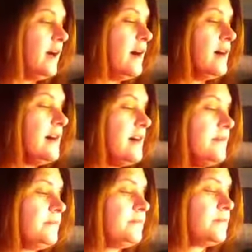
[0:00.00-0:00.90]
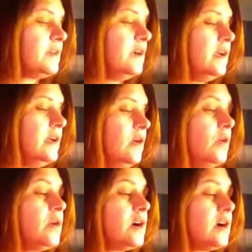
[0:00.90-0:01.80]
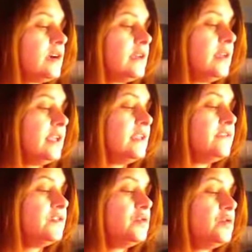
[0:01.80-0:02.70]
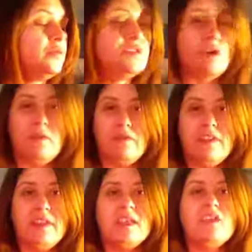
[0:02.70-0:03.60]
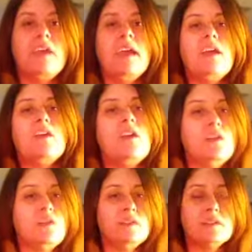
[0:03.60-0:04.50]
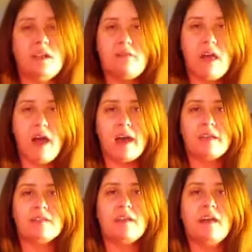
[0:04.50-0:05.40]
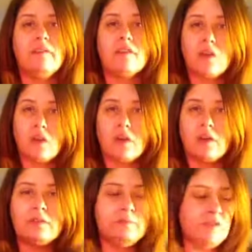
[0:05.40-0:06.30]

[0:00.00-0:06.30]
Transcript: Or if you don't feel like your hair holds a lot of curl,